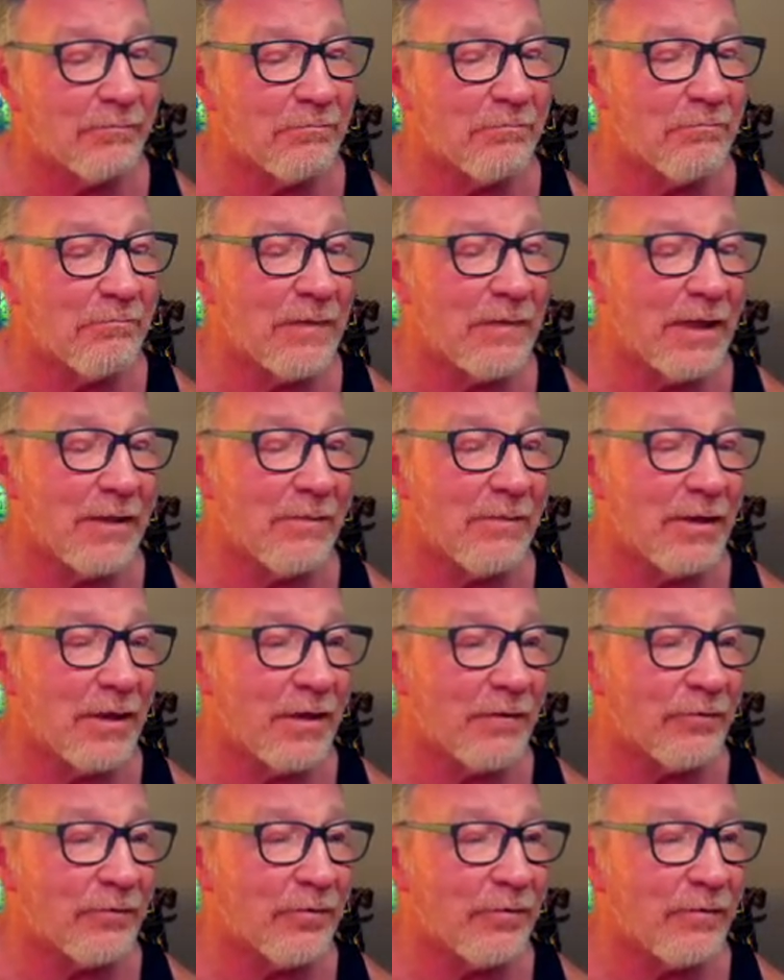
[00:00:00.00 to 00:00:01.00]
maybe I'll
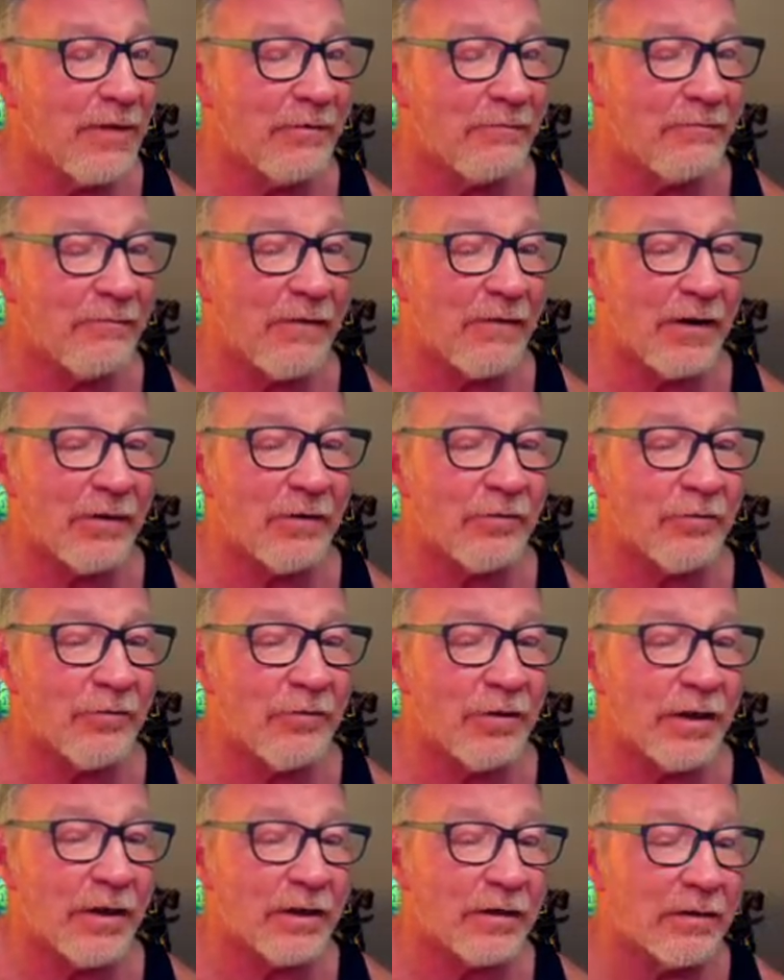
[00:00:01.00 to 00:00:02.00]
do that fire
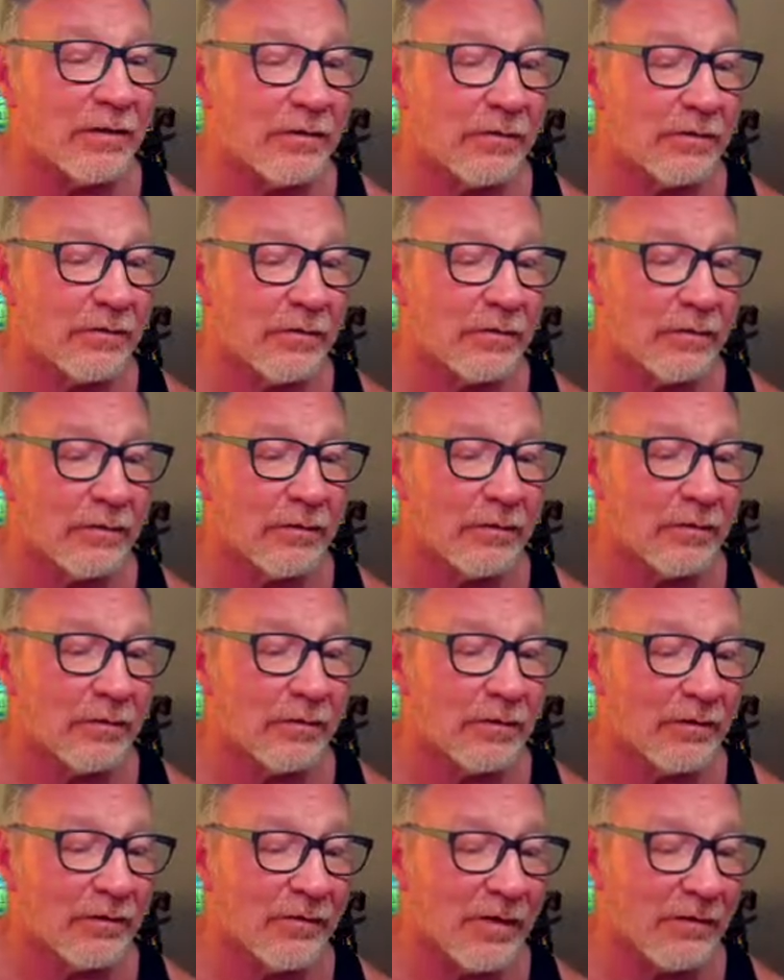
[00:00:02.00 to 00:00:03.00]
drake,
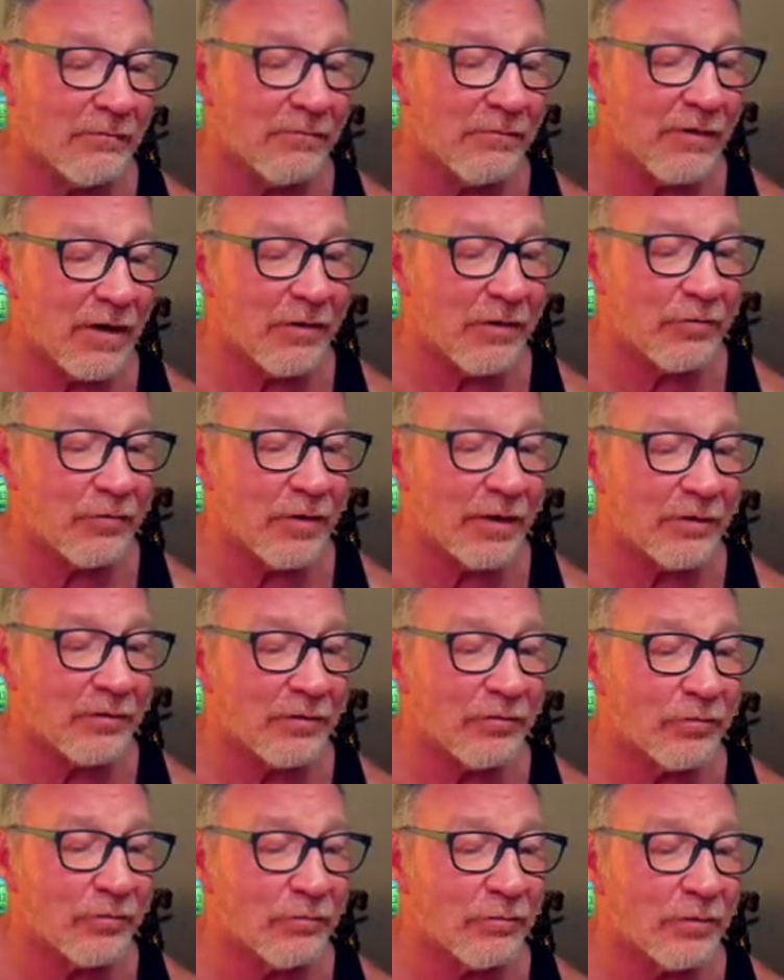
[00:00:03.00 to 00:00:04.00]
because that fire drake is a
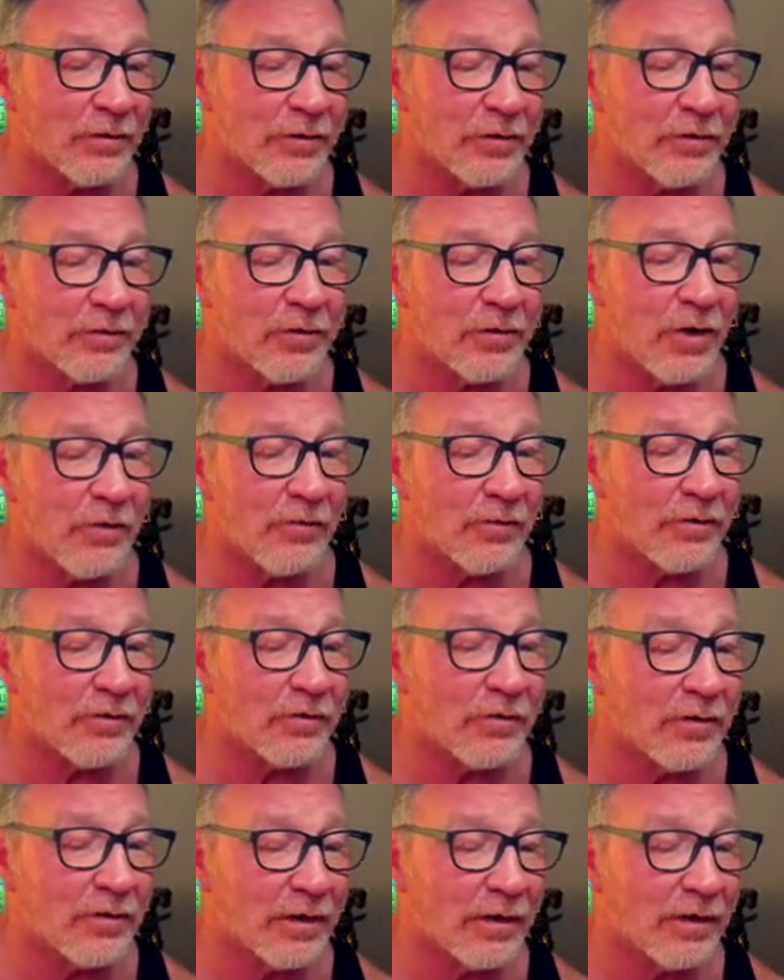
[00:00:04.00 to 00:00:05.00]
really good color,
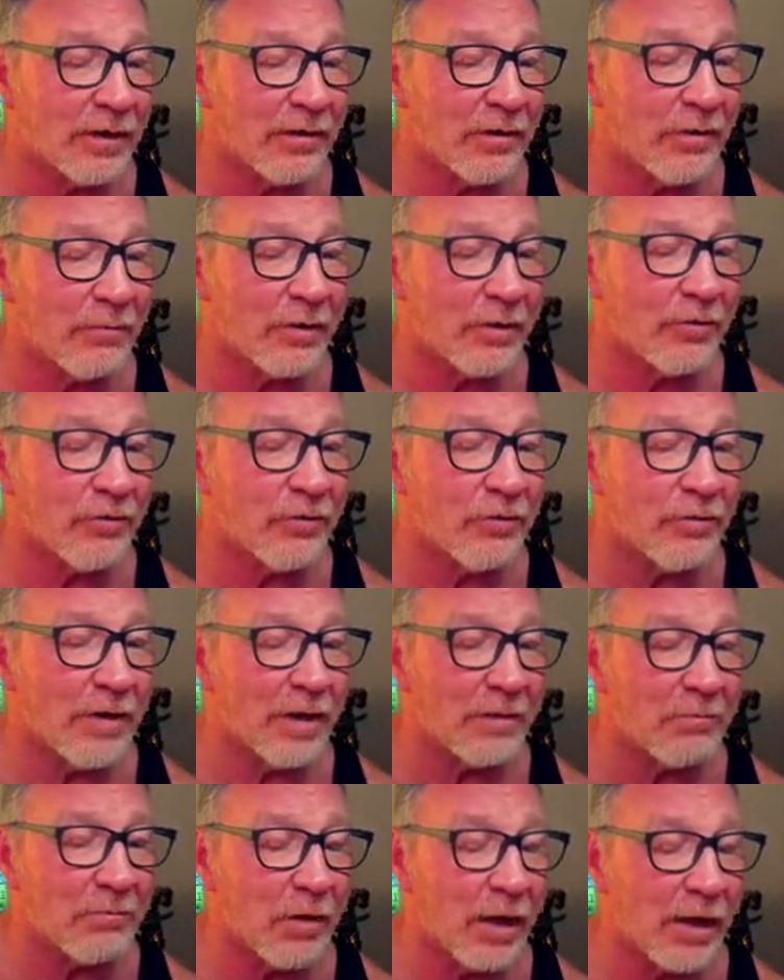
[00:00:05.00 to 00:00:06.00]
and I don't want to do like
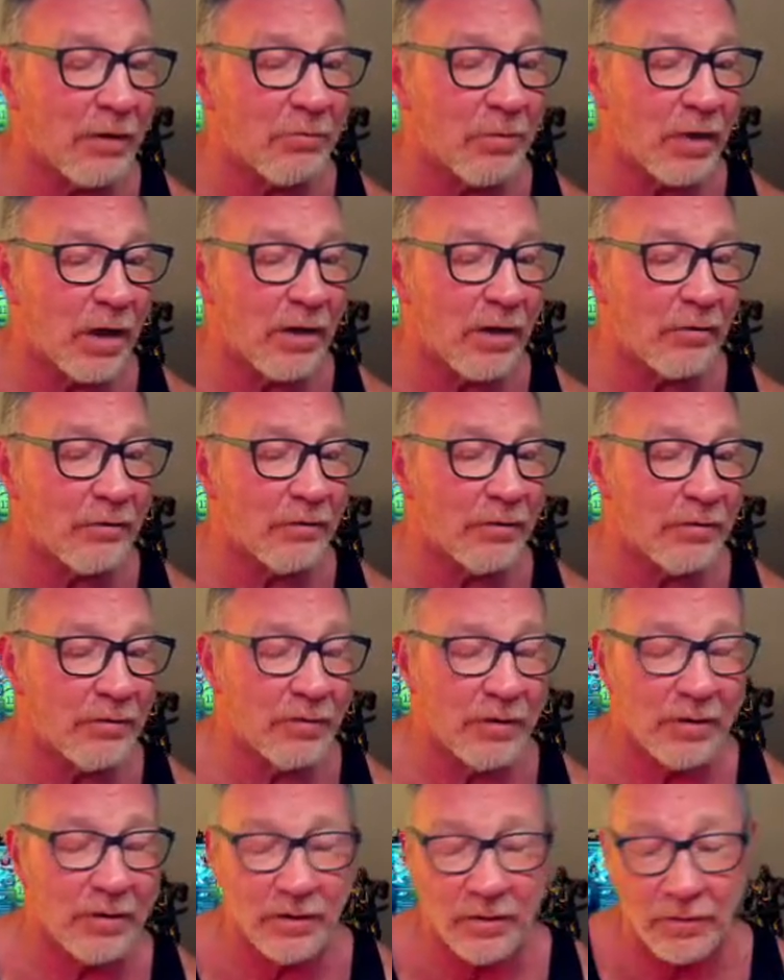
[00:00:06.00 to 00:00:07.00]
brown.
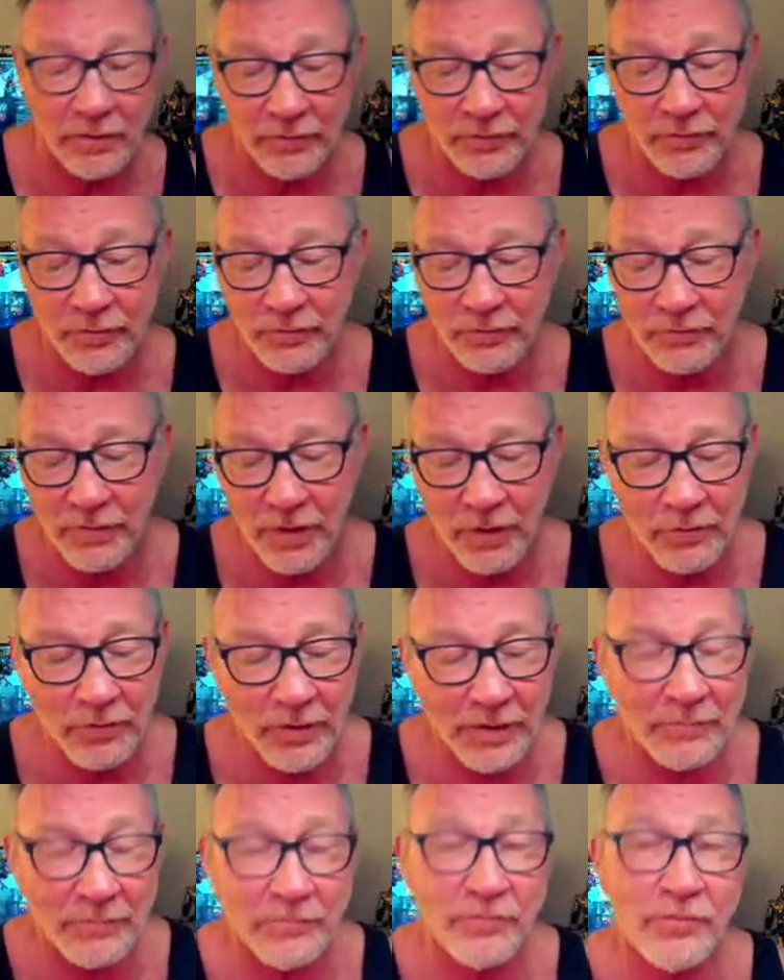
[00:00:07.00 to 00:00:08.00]
Let's do fire drake.
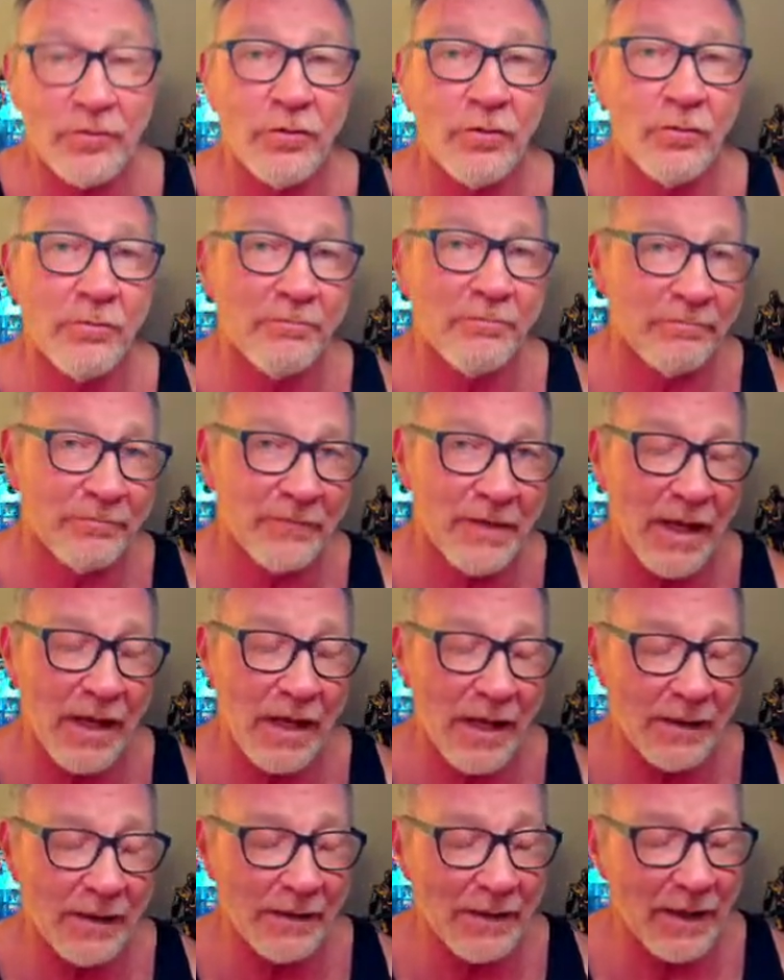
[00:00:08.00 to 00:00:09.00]
So yeah, I
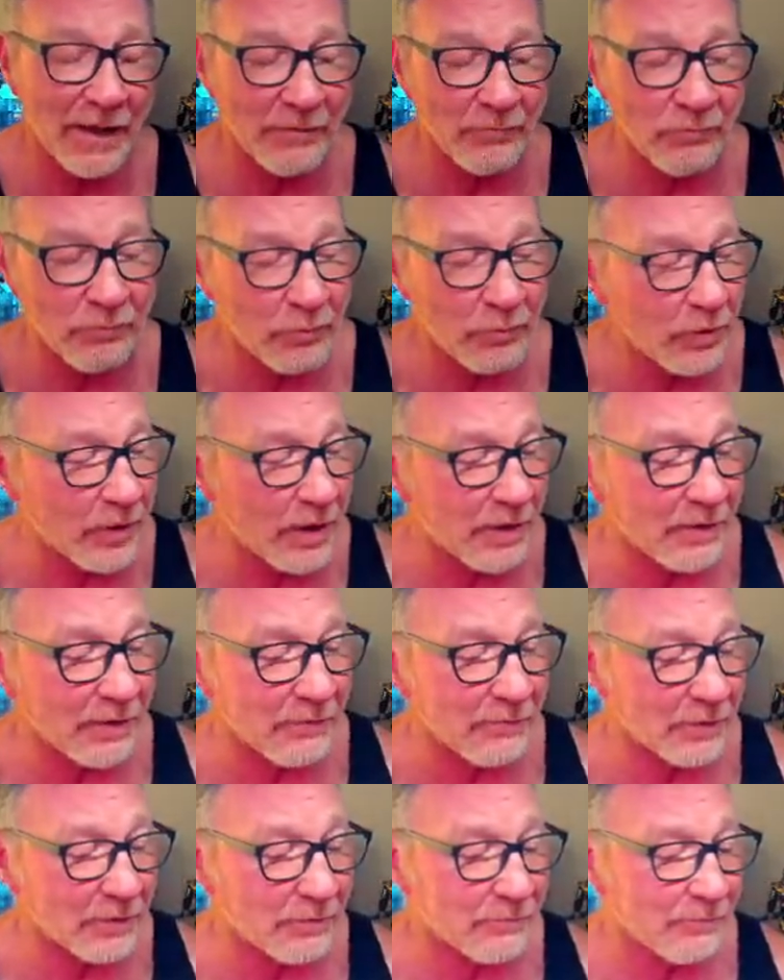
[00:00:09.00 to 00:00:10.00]
lied. We're not leaving.